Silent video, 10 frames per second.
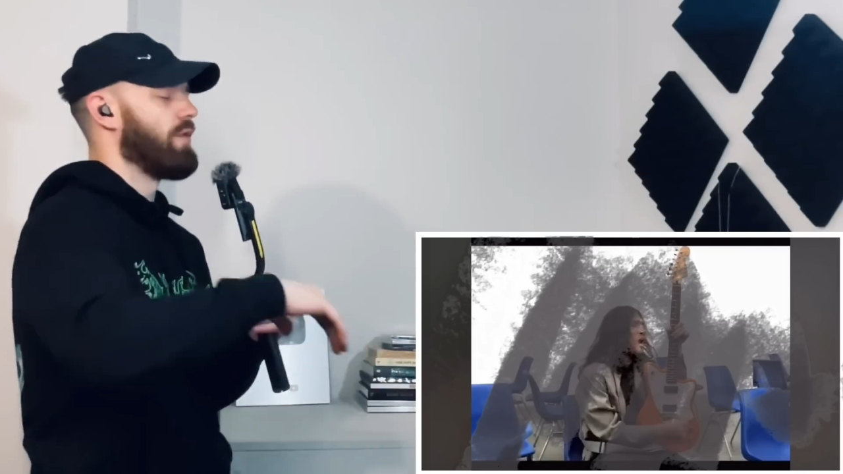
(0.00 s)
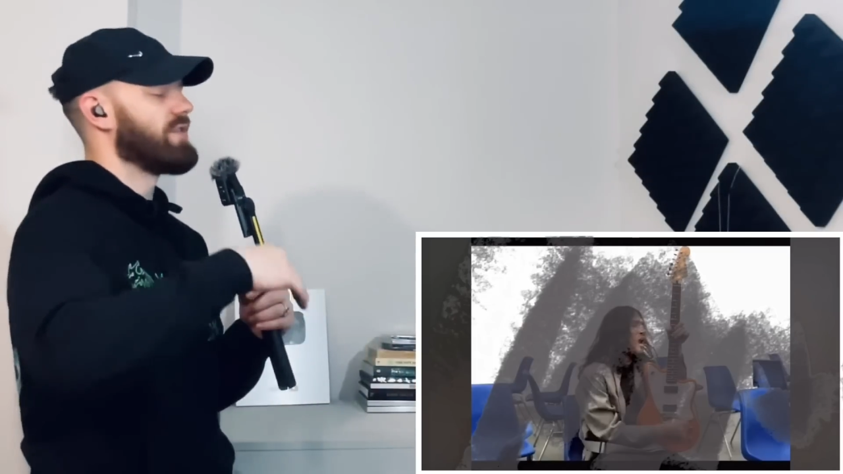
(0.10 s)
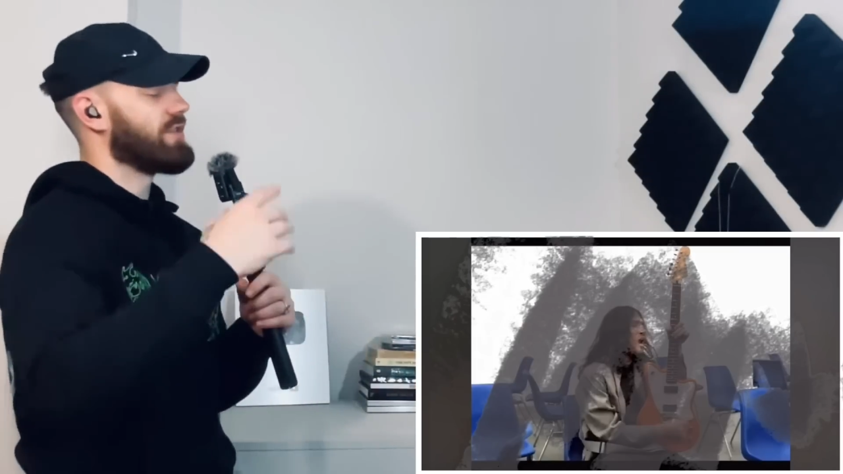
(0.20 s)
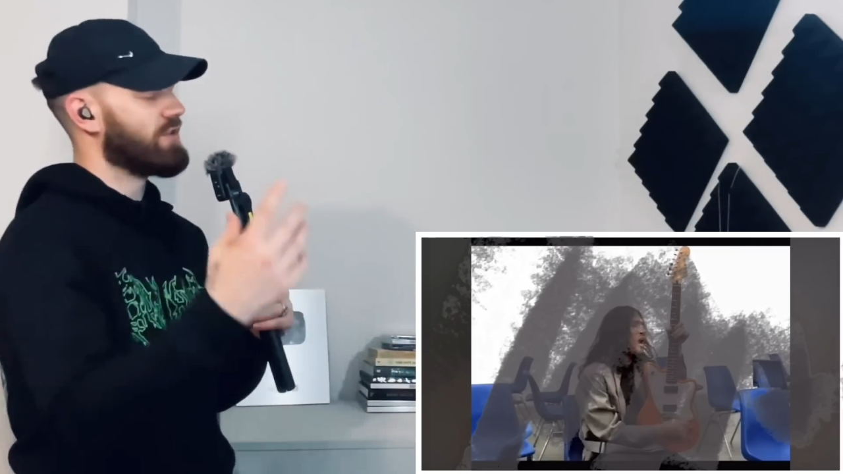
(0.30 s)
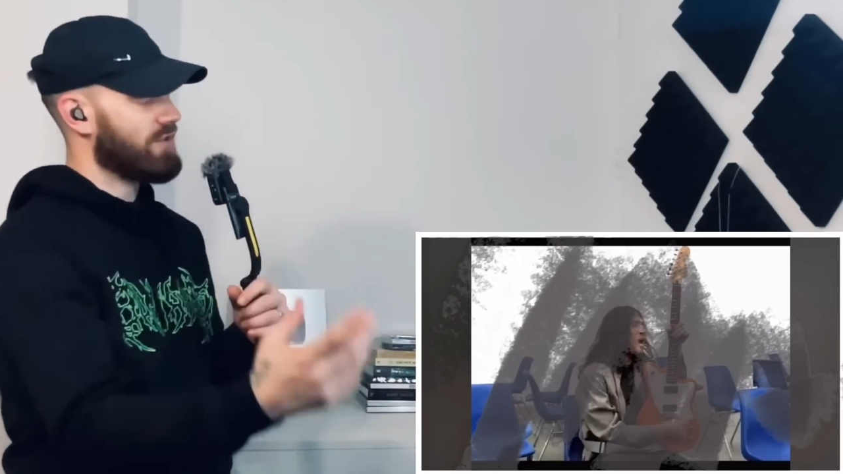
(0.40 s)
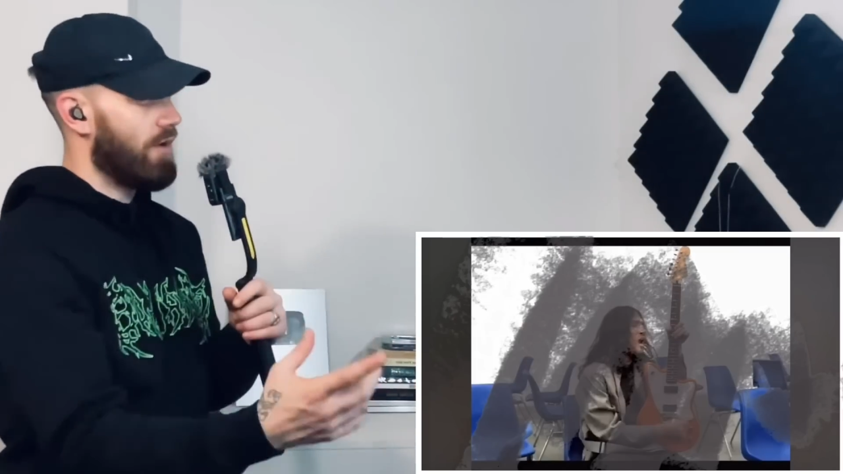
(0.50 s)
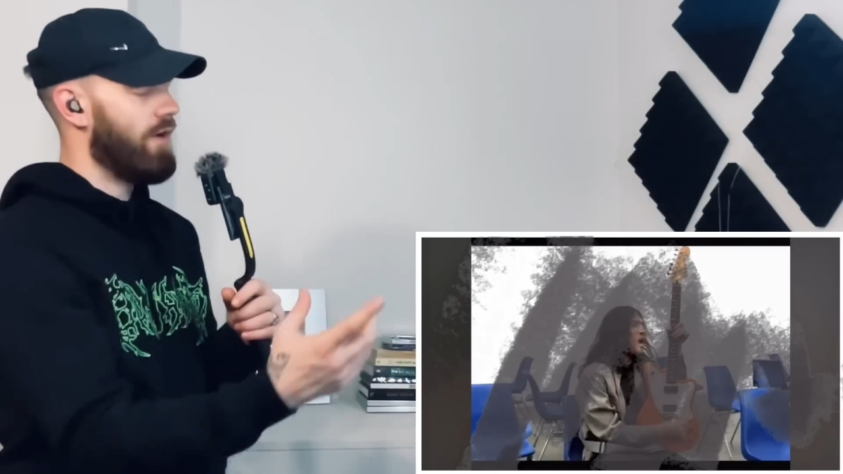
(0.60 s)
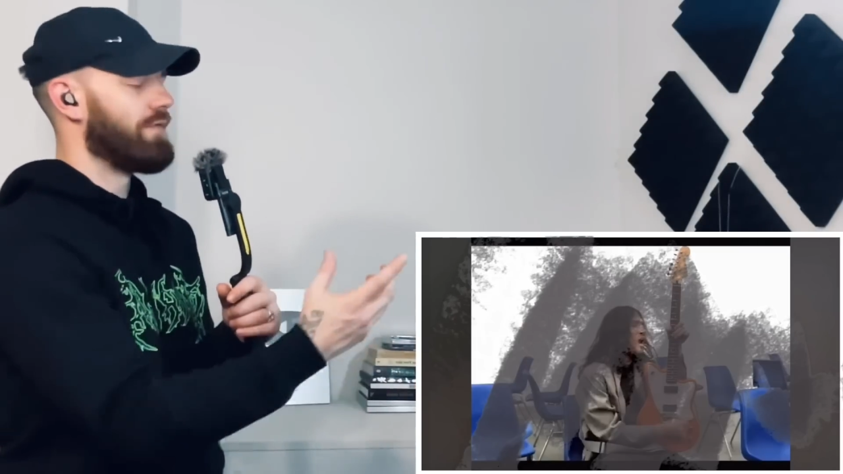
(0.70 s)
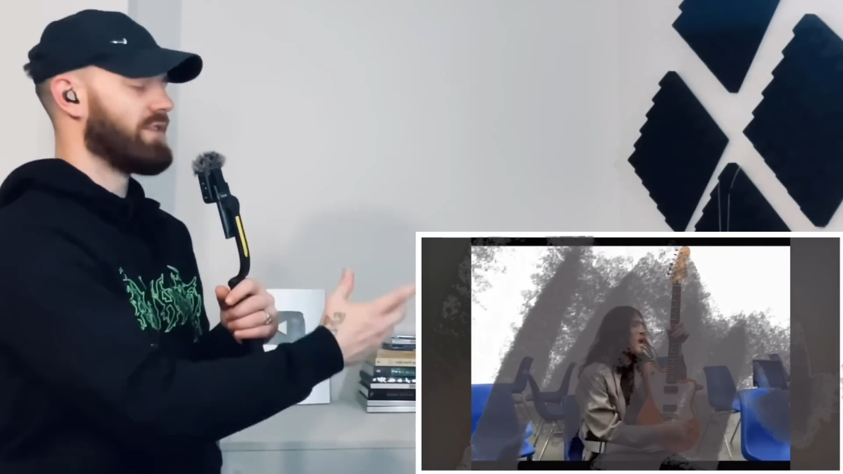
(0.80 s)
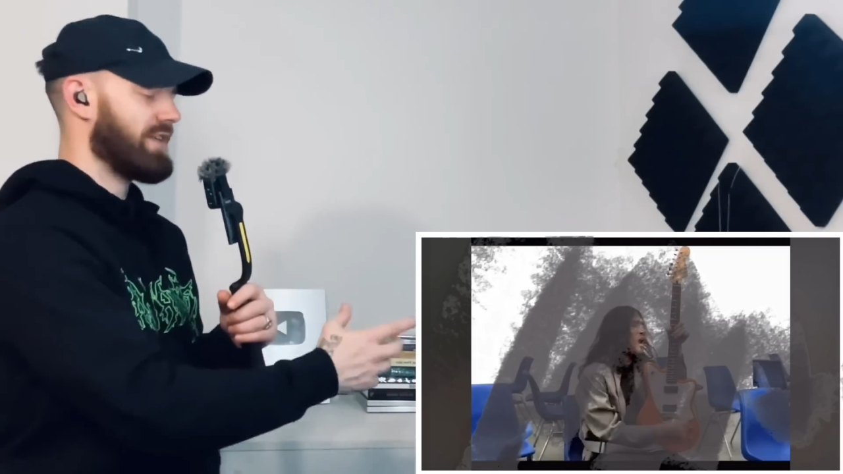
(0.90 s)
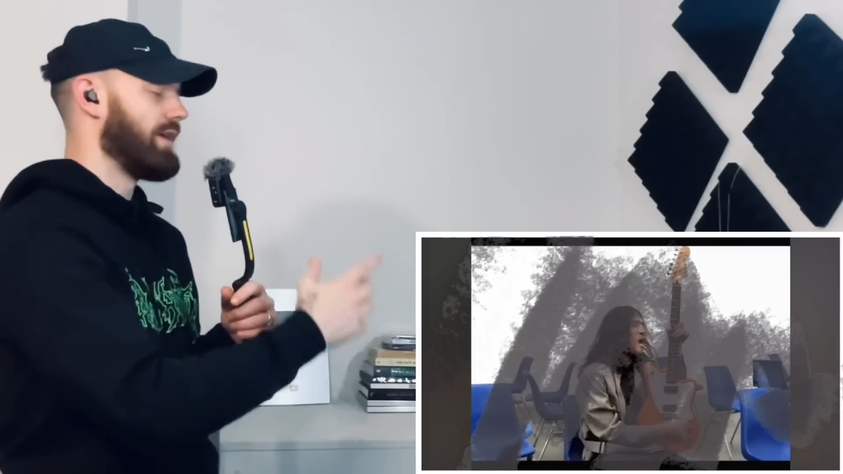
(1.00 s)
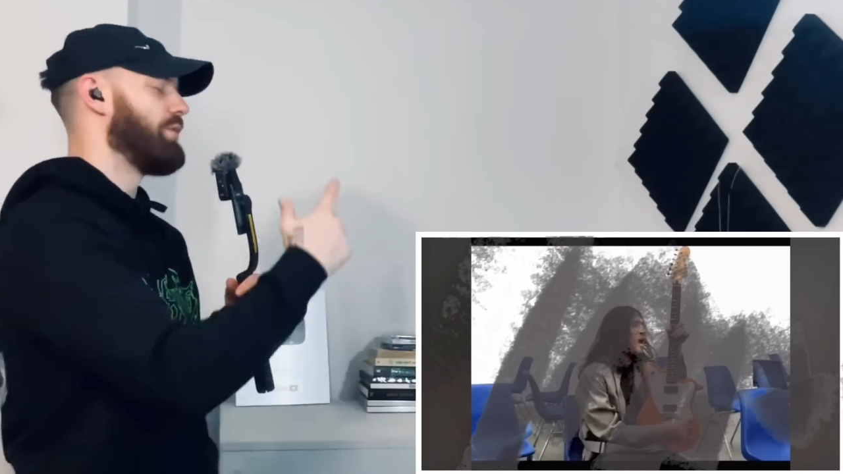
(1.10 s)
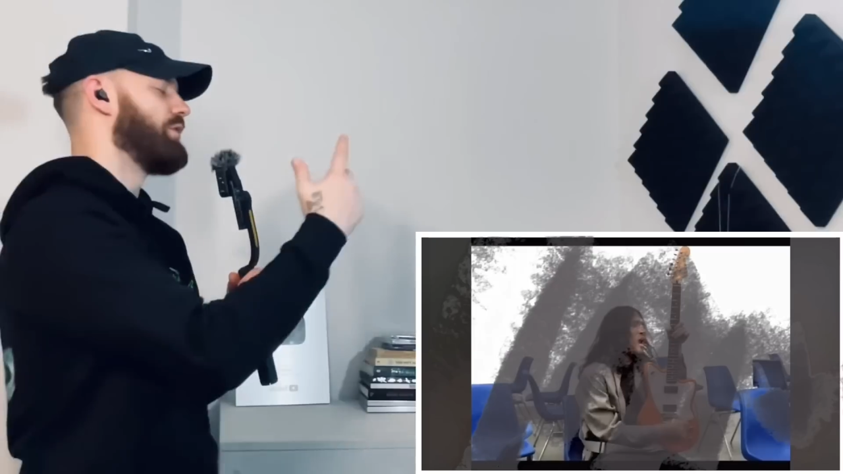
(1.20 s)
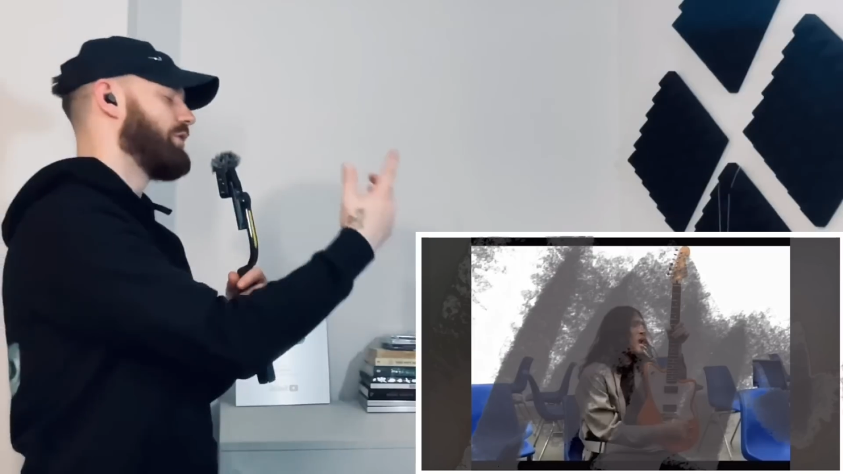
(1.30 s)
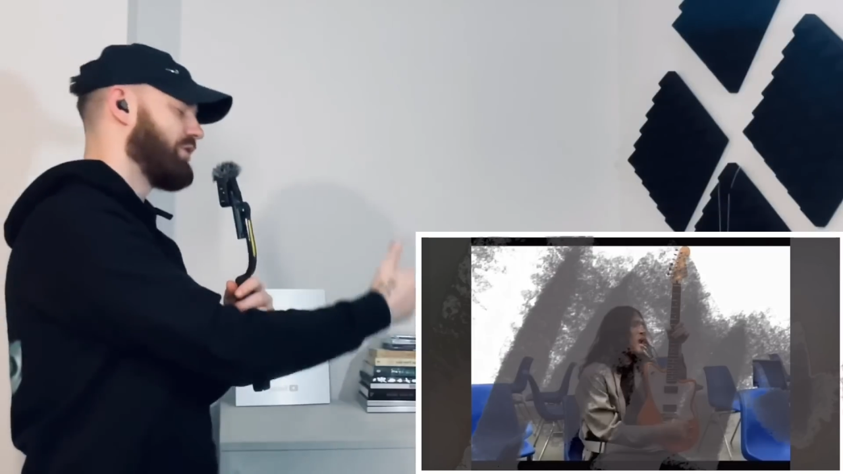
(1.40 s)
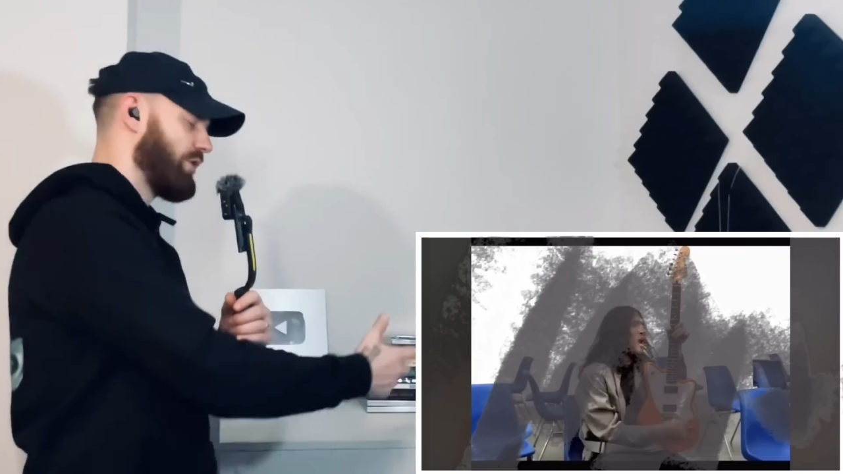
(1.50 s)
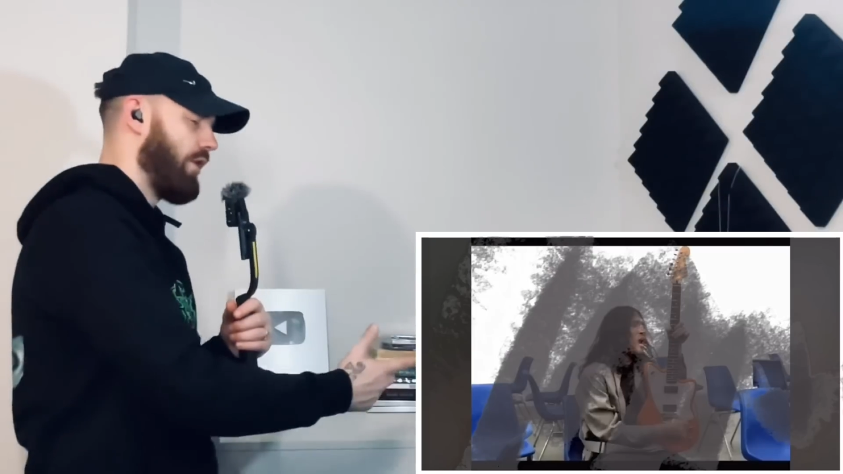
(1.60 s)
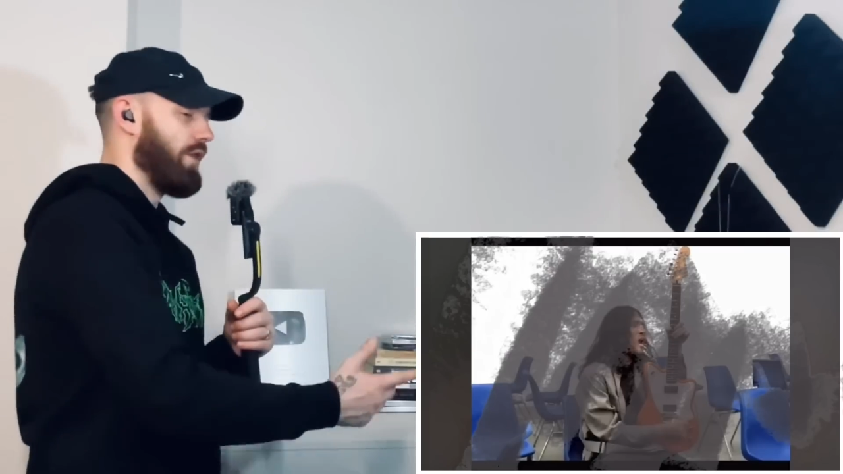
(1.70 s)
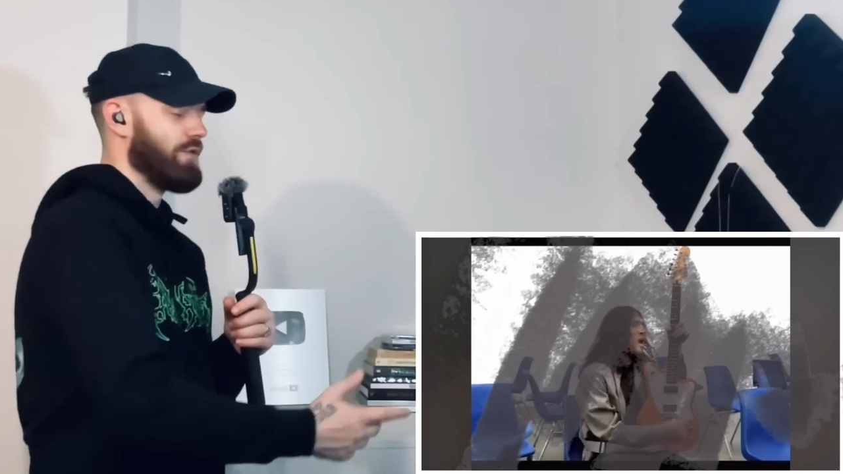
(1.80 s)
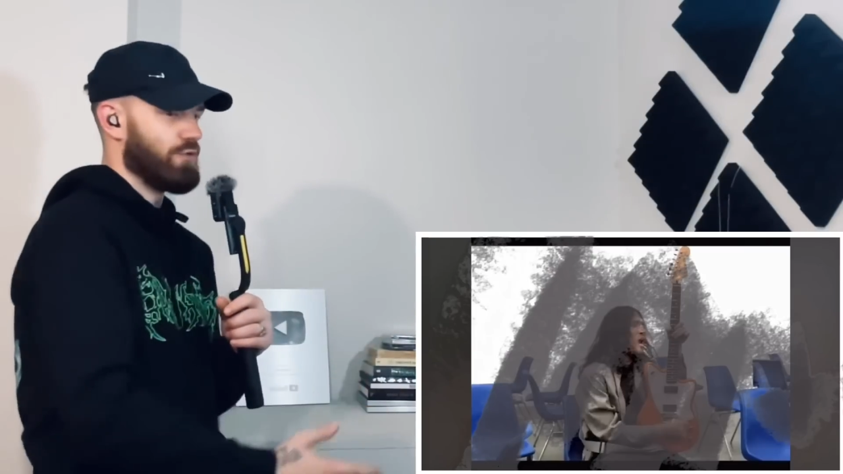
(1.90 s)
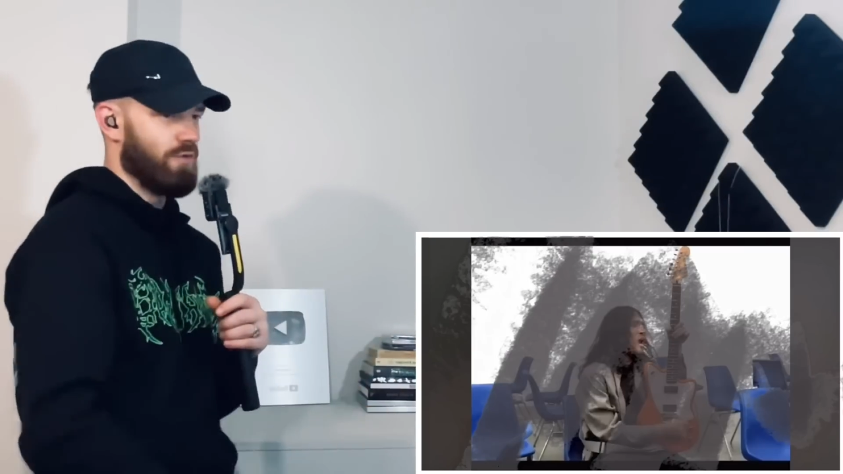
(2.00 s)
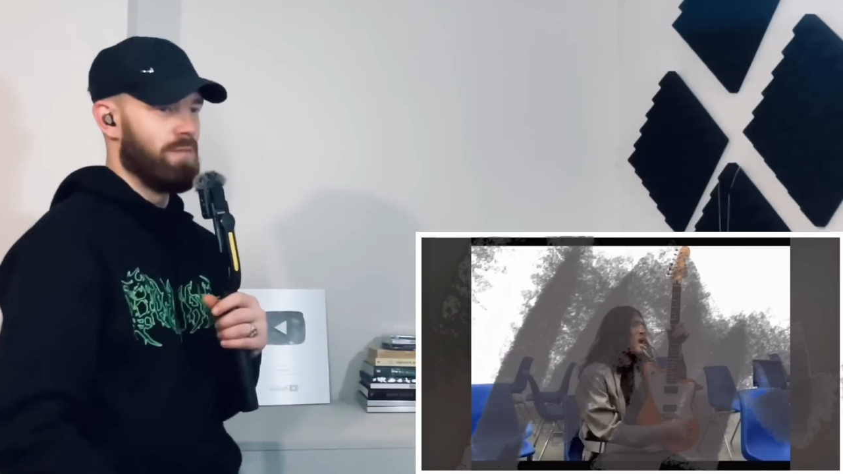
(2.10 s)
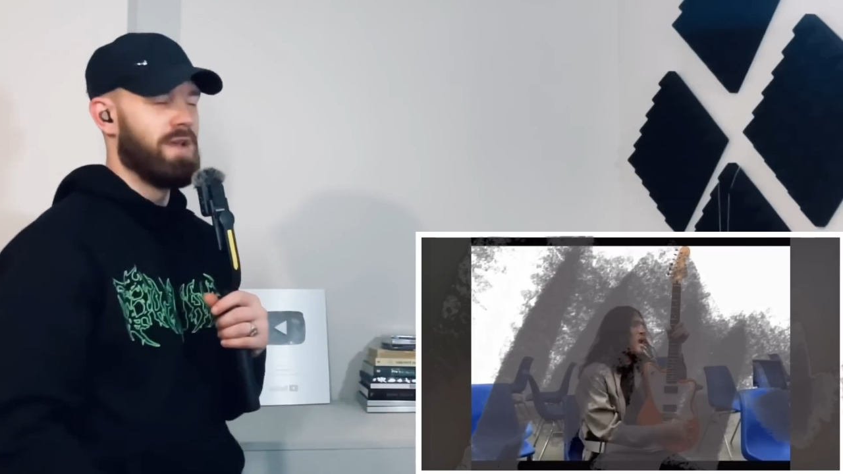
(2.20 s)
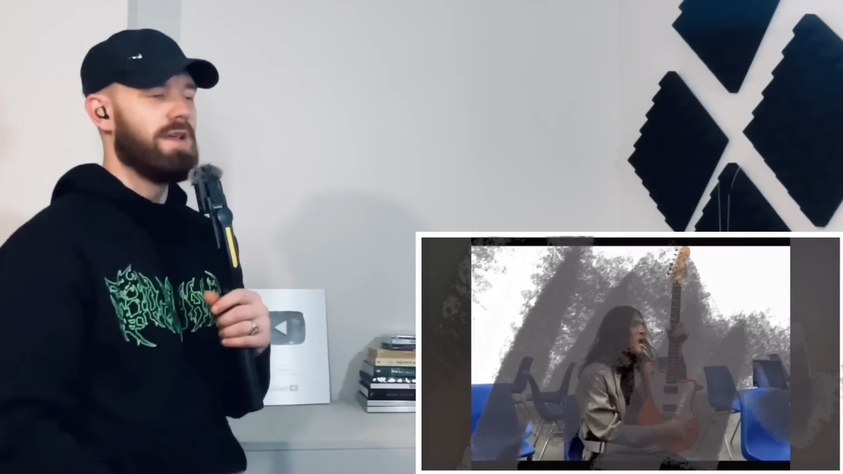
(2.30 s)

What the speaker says: or it's the start of the syllable that you start at the drum.